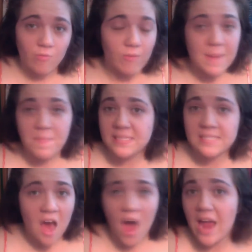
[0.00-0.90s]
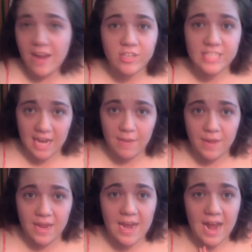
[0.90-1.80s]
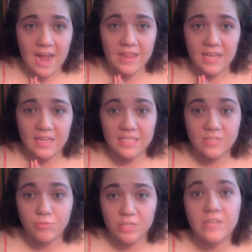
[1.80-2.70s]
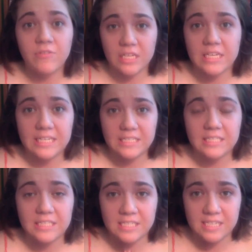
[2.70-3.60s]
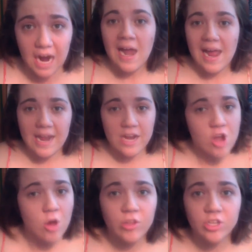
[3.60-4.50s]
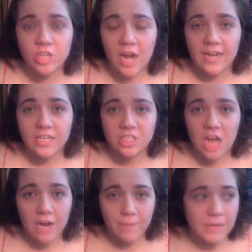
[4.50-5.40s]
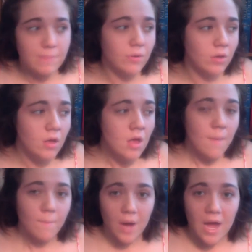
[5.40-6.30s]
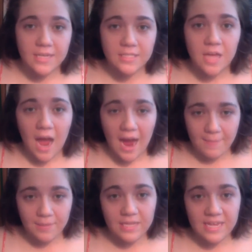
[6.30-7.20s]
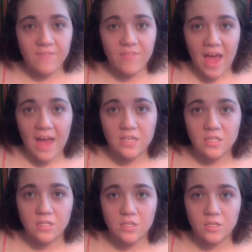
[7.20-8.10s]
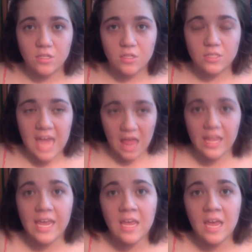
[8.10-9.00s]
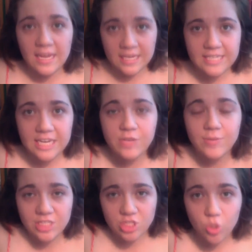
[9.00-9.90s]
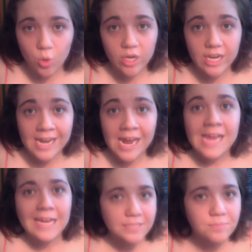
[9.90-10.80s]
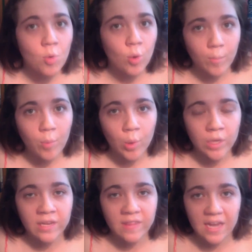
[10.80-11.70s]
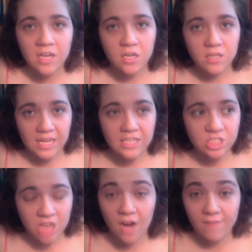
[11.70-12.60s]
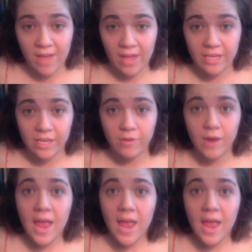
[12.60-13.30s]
Rape is not entertainment, and I think this really, really needs to stop. And I know they're trying to shock people, but I believe that telling a continuous story is more important than shock value.